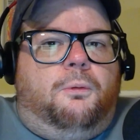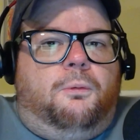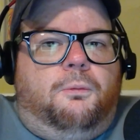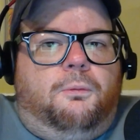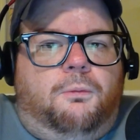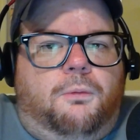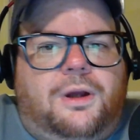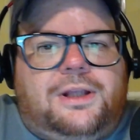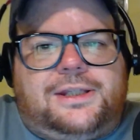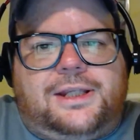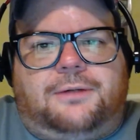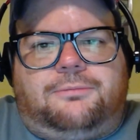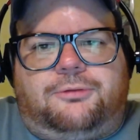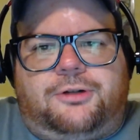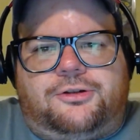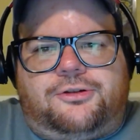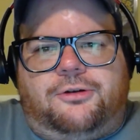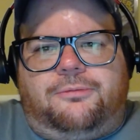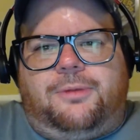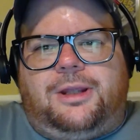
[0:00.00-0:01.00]
What's up,
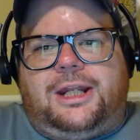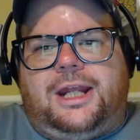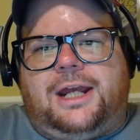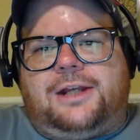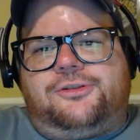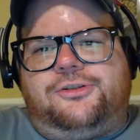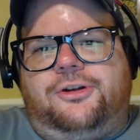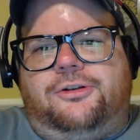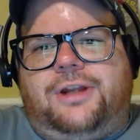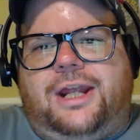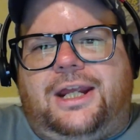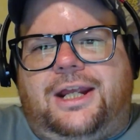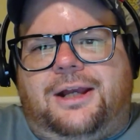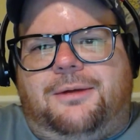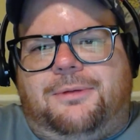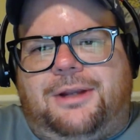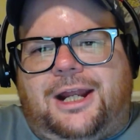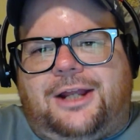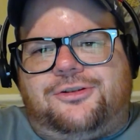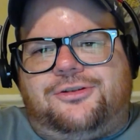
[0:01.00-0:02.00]
Retro Maniacs? Show Day
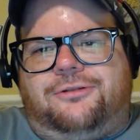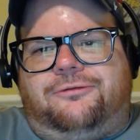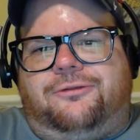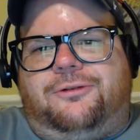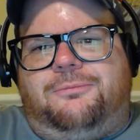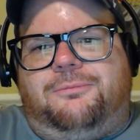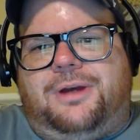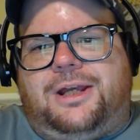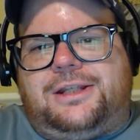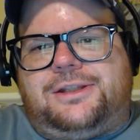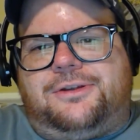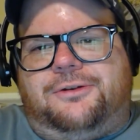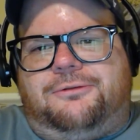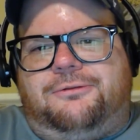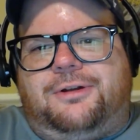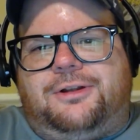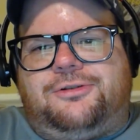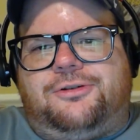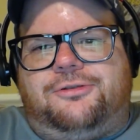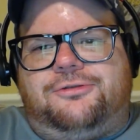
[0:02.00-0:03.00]
coming at you from Mike's
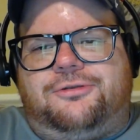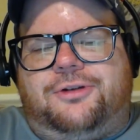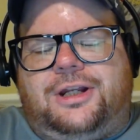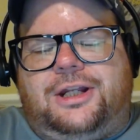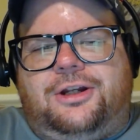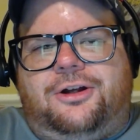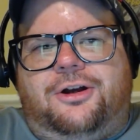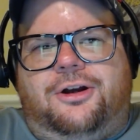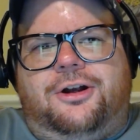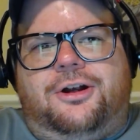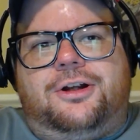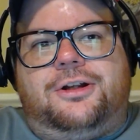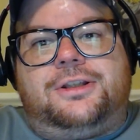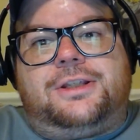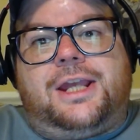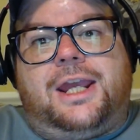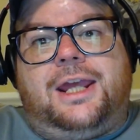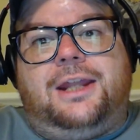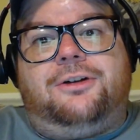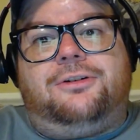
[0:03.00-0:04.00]
Retro Trading
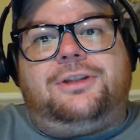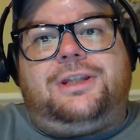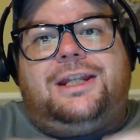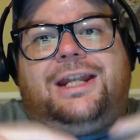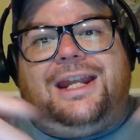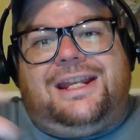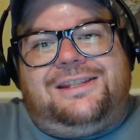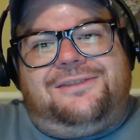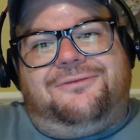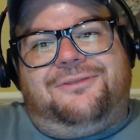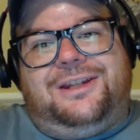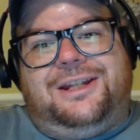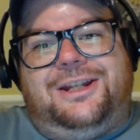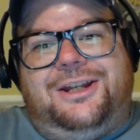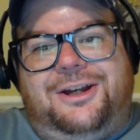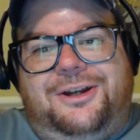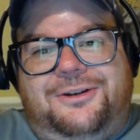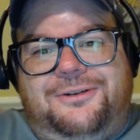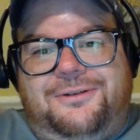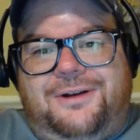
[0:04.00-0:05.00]
Cards. And on today's
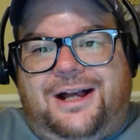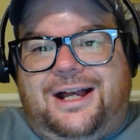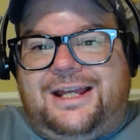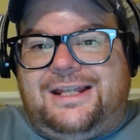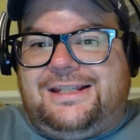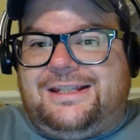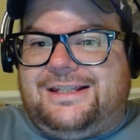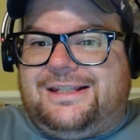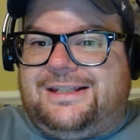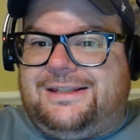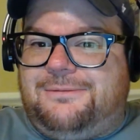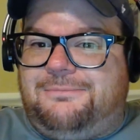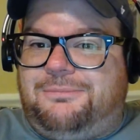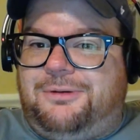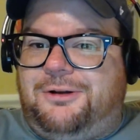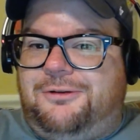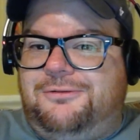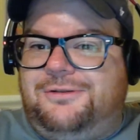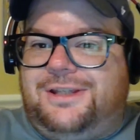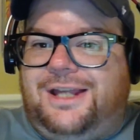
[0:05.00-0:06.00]
video, I
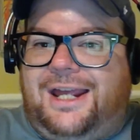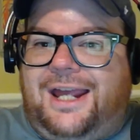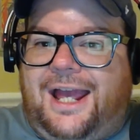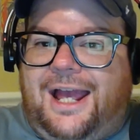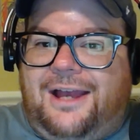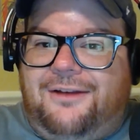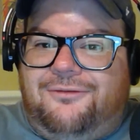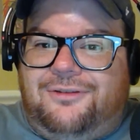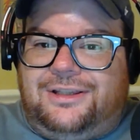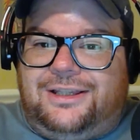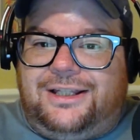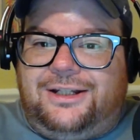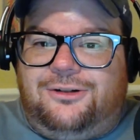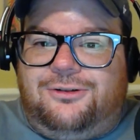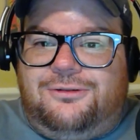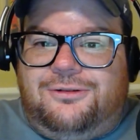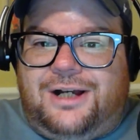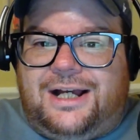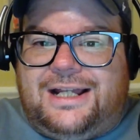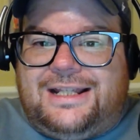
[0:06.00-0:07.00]
suppose I have a
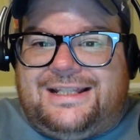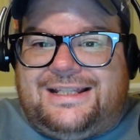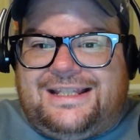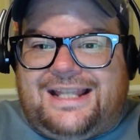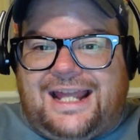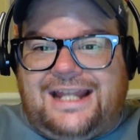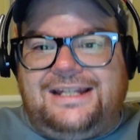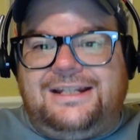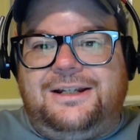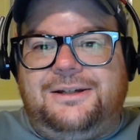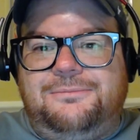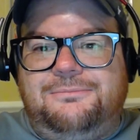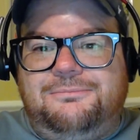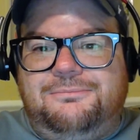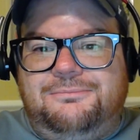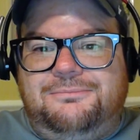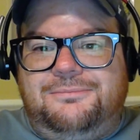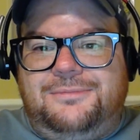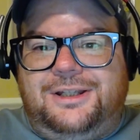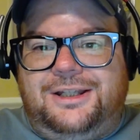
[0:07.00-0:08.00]
little
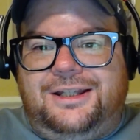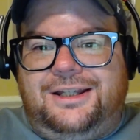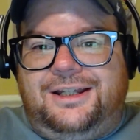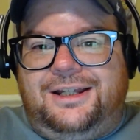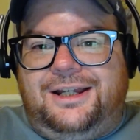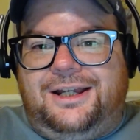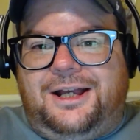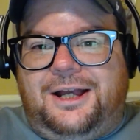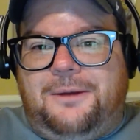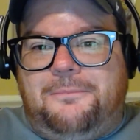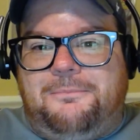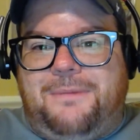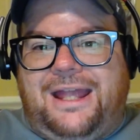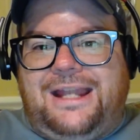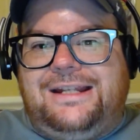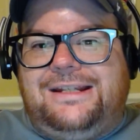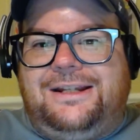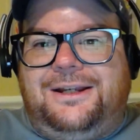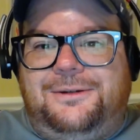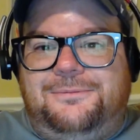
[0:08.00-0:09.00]
addendum,
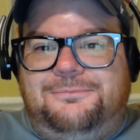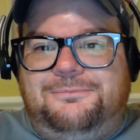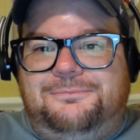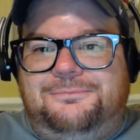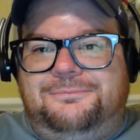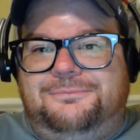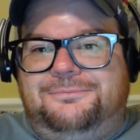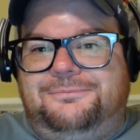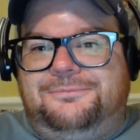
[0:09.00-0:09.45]
amendum,